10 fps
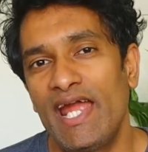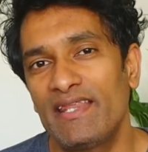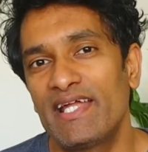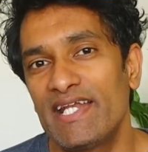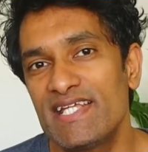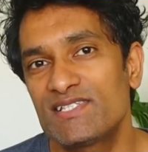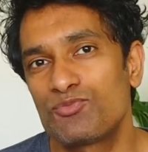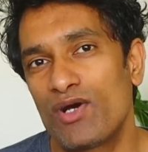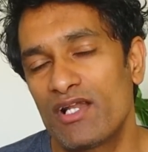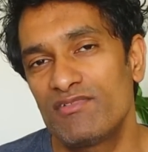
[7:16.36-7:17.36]
And that
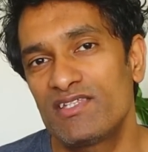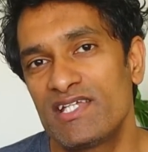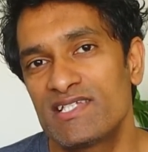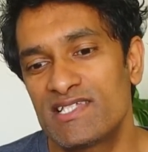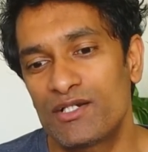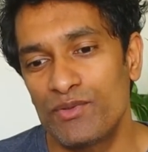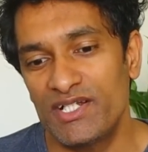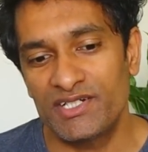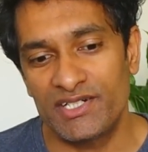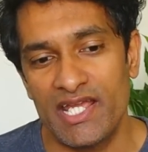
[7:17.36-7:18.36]
is one of the things that
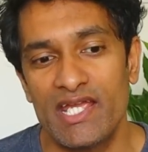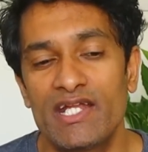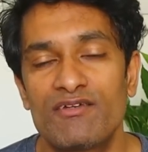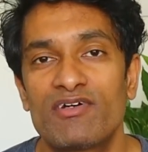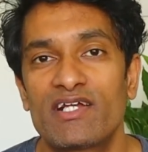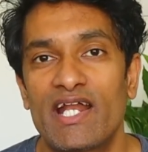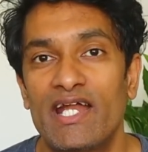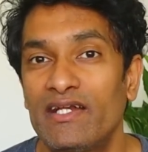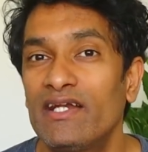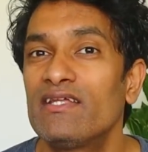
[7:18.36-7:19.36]
we take it for
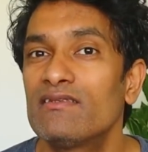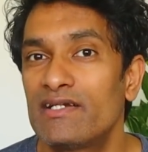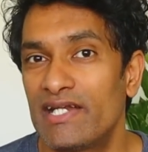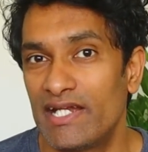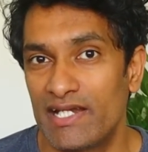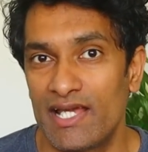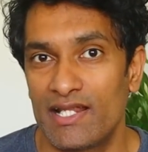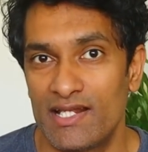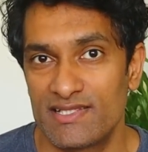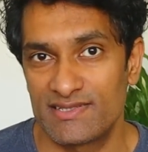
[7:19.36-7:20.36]
granted in the data
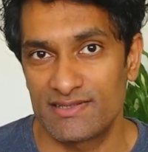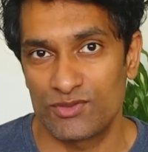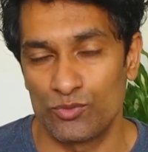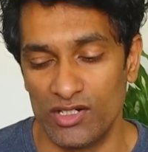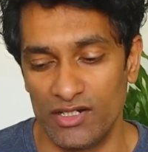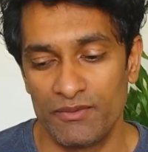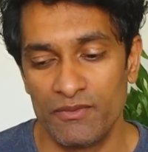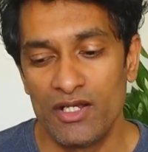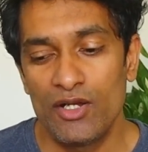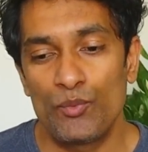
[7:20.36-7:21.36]
analysis world.
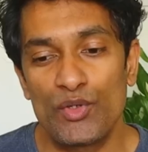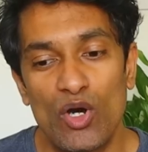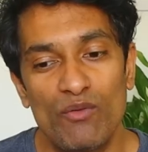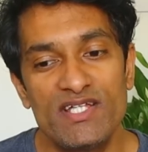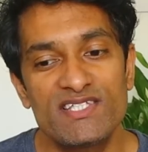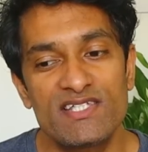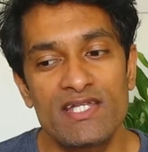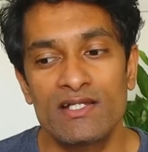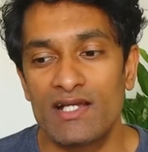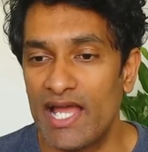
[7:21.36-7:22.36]
We always
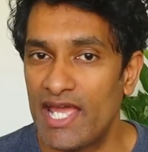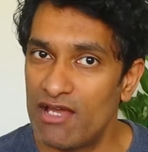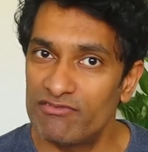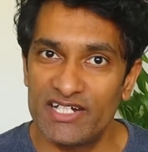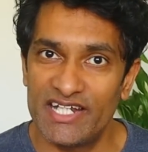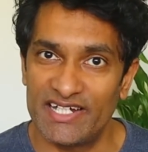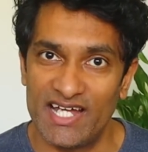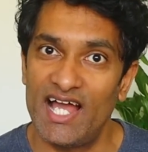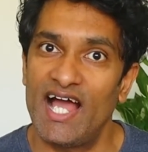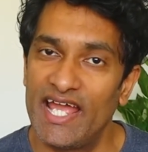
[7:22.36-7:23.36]
think, I have the
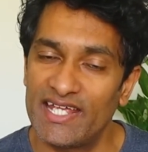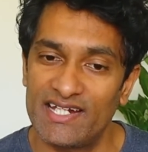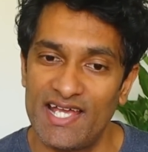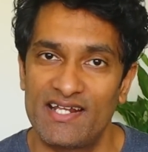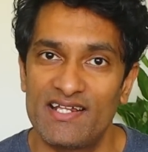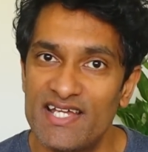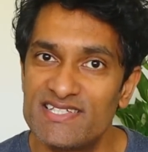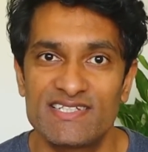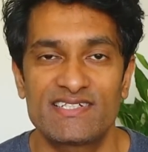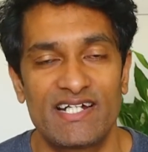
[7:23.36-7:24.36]
data, I can
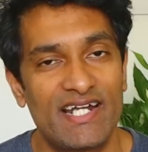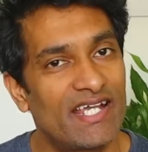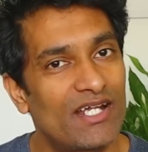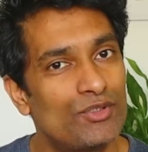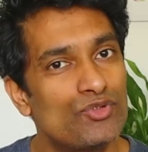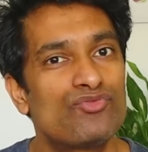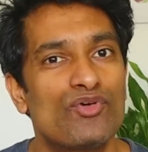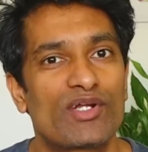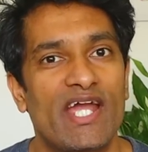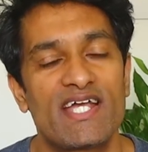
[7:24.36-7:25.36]
analyze it, and I can do
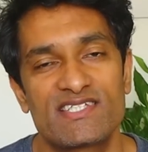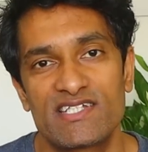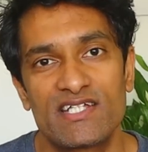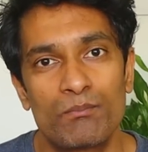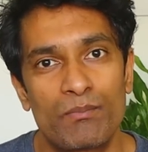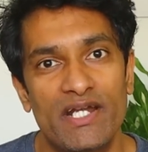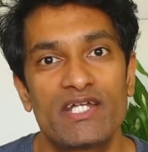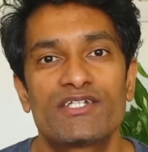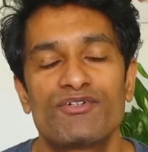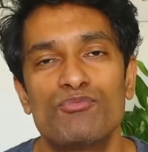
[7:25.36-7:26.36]
forecasting,
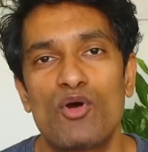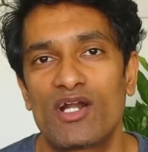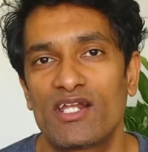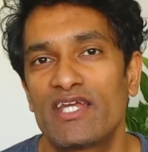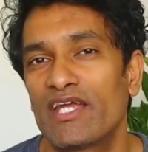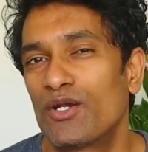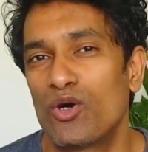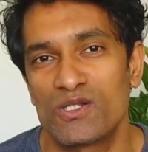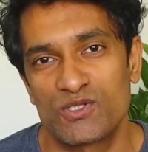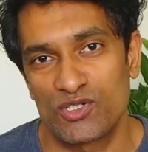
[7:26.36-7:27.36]
predictive modeling, and
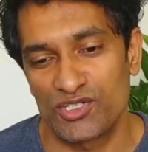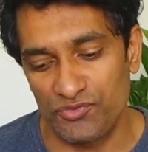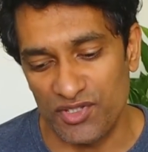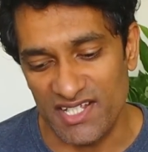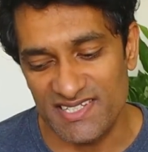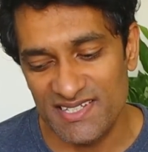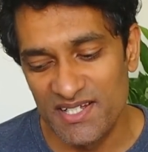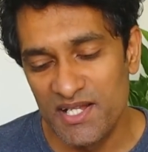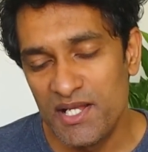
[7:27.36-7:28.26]
all sorts of things.